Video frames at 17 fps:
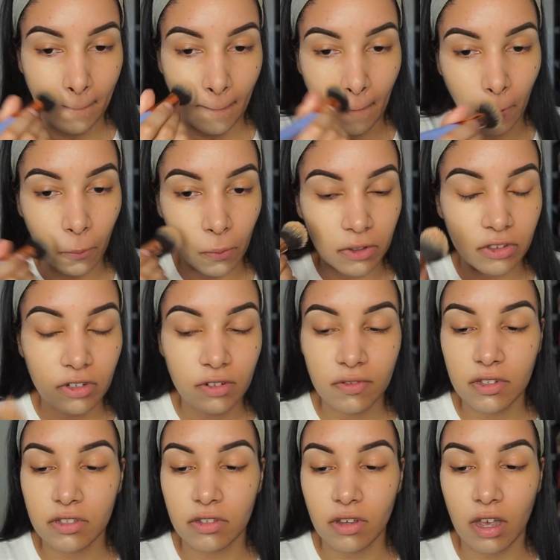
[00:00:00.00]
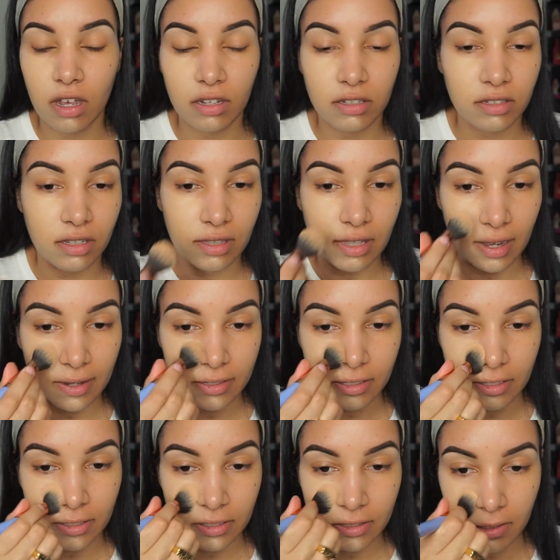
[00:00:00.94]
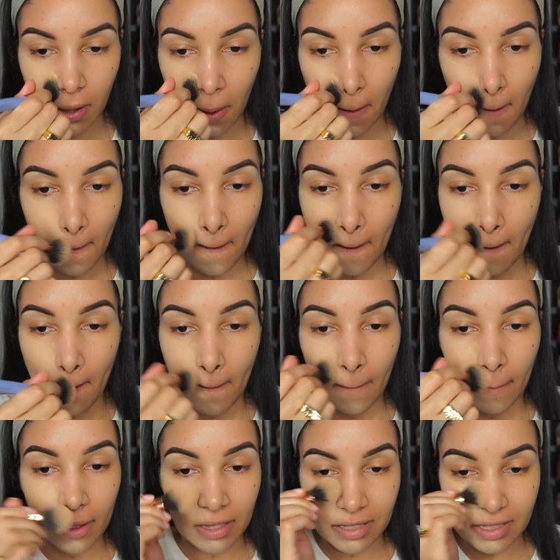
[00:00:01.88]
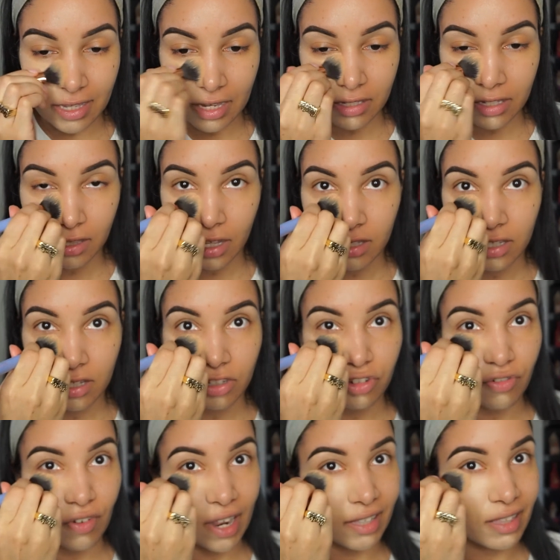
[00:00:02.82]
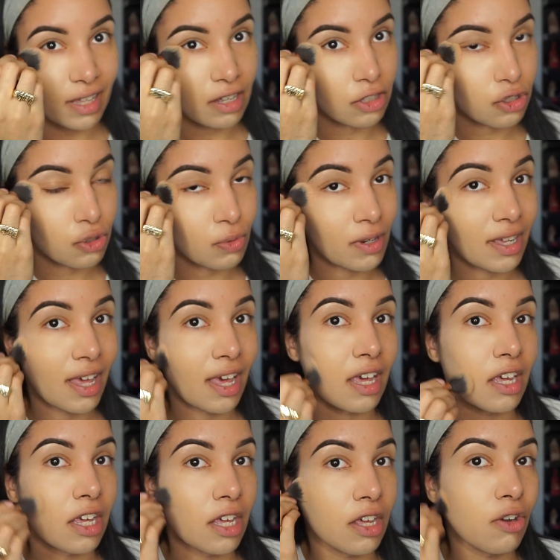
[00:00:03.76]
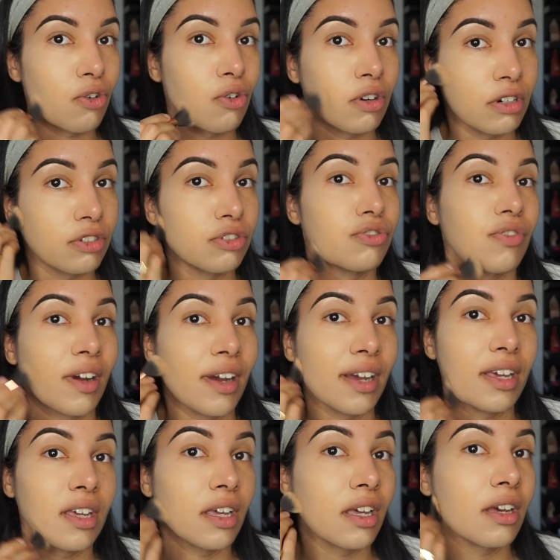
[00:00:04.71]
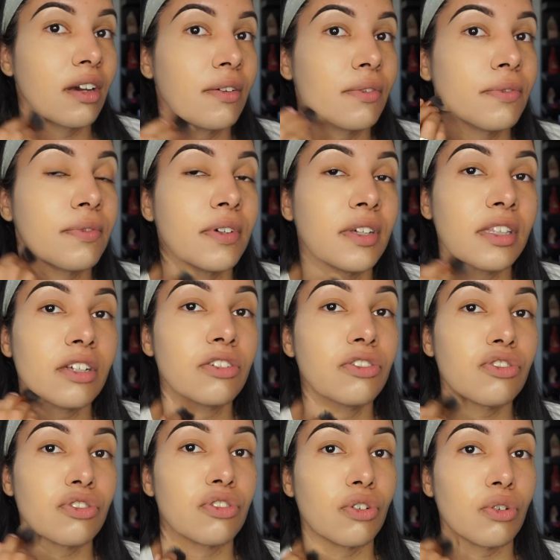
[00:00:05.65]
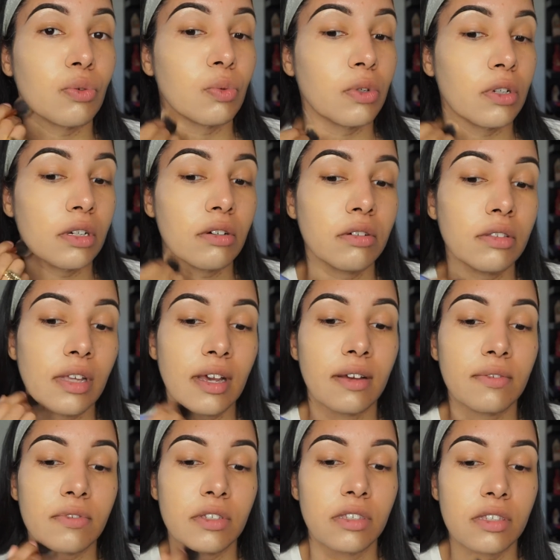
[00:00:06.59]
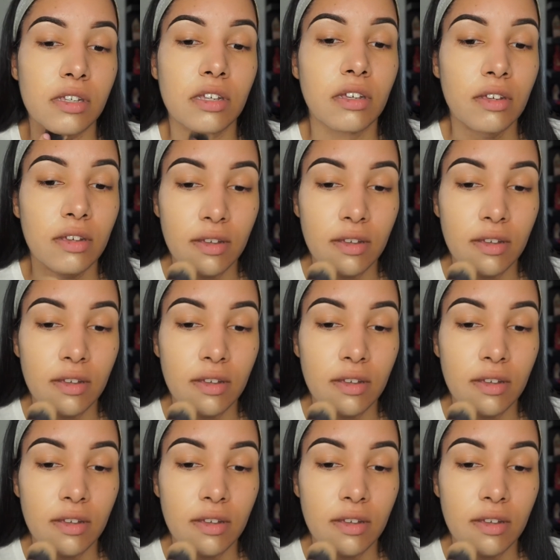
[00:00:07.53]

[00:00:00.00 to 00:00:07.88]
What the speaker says: I wonder if this oxidizes. It says it doesn't dry down to a cakey or a drying finish, so we're gonna have to see.